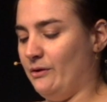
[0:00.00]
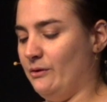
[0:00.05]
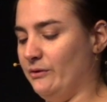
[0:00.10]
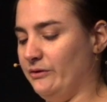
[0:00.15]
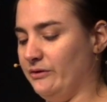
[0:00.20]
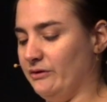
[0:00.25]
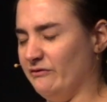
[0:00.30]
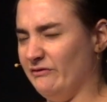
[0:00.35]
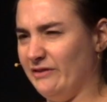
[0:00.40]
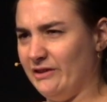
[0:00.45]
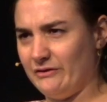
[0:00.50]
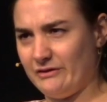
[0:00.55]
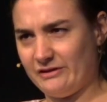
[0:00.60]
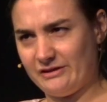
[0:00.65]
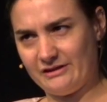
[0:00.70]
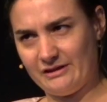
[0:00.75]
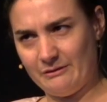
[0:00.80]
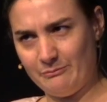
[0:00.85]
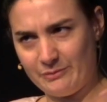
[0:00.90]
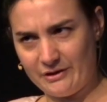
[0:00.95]
audio and video
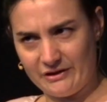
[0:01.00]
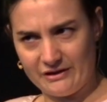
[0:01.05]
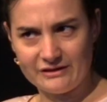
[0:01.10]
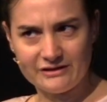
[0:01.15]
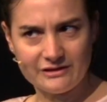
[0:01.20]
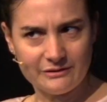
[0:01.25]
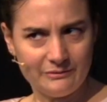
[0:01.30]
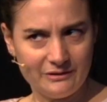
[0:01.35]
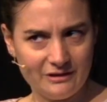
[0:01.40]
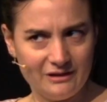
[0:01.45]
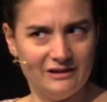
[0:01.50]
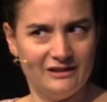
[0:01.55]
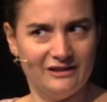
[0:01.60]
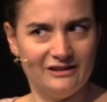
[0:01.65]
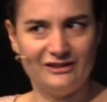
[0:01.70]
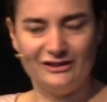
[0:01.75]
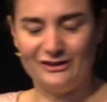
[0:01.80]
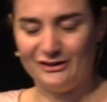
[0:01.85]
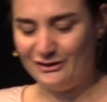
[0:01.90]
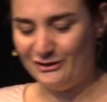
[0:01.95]
is unpredictable.
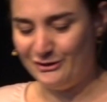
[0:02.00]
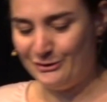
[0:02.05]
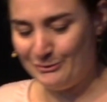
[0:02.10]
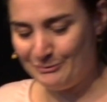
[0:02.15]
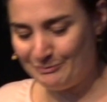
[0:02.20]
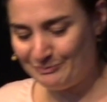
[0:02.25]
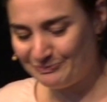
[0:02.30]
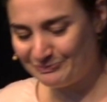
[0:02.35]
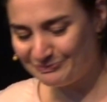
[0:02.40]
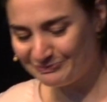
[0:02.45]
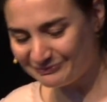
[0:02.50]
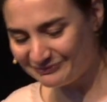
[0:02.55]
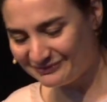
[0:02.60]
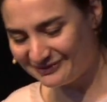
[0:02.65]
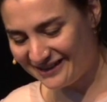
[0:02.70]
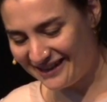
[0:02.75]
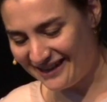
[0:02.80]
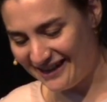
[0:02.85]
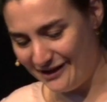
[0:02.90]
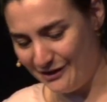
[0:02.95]
So
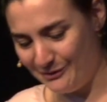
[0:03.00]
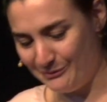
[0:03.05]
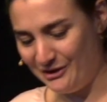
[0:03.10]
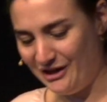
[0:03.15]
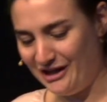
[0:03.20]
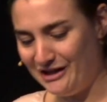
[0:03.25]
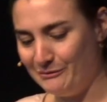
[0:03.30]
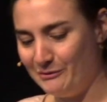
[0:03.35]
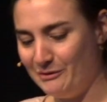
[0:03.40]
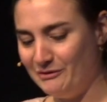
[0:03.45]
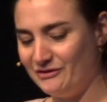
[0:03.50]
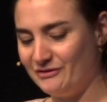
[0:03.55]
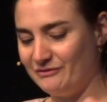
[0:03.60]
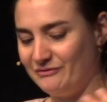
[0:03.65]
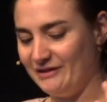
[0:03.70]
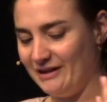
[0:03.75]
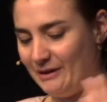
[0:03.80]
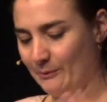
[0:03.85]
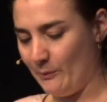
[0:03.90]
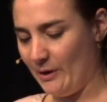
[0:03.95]
I don't want anyone to
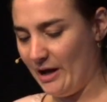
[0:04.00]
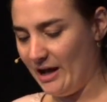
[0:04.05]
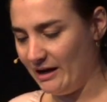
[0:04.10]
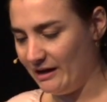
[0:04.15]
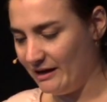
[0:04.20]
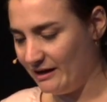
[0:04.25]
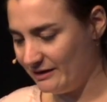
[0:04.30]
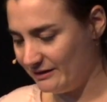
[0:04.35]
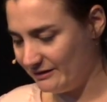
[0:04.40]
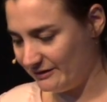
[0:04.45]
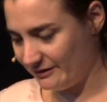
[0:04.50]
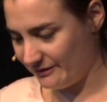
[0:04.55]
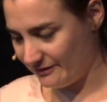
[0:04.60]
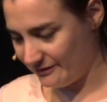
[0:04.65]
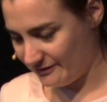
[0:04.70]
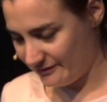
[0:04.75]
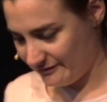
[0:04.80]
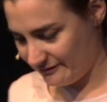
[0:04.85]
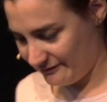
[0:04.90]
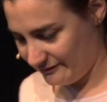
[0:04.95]
feel unwell.
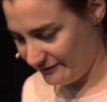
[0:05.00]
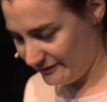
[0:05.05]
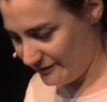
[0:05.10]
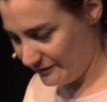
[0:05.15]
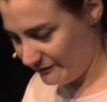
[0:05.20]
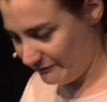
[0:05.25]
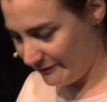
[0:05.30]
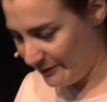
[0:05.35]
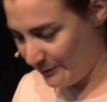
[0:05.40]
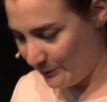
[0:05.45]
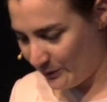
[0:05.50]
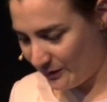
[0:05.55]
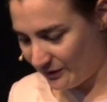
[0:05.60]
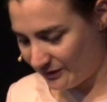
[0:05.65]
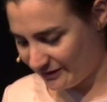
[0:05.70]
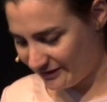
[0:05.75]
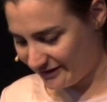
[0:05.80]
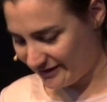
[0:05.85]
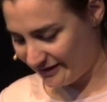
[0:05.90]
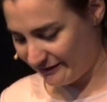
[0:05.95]
So you've been
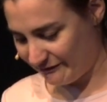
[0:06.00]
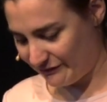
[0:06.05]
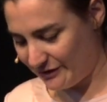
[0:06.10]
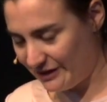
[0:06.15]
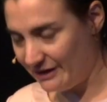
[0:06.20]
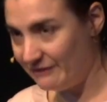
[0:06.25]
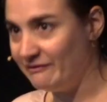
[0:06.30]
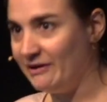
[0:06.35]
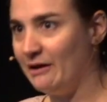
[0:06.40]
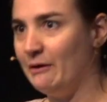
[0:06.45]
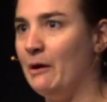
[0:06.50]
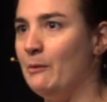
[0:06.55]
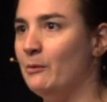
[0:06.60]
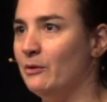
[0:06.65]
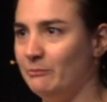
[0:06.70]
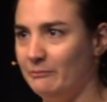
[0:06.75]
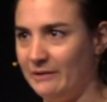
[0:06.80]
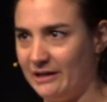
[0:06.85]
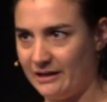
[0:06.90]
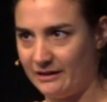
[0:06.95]
warned. If you leave now, I
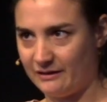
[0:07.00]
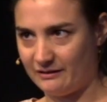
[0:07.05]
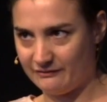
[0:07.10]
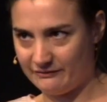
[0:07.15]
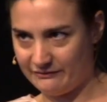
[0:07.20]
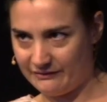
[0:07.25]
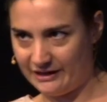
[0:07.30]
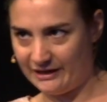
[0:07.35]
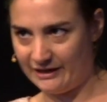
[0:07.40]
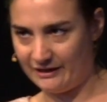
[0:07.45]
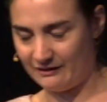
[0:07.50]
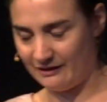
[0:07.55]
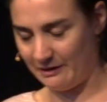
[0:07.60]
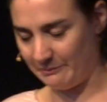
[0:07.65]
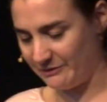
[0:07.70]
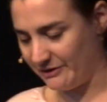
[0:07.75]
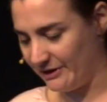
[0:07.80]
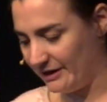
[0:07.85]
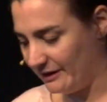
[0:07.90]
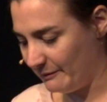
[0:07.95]
won't be feeling
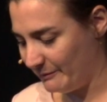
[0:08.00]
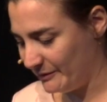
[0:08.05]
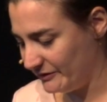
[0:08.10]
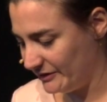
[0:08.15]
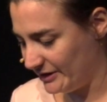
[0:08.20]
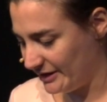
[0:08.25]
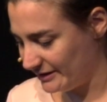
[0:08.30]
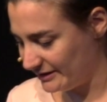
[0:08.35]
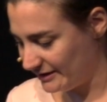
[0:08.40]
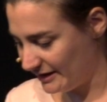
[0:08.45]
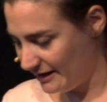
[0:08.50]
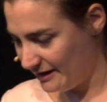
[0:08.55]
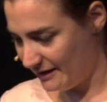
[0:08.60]
upset about that.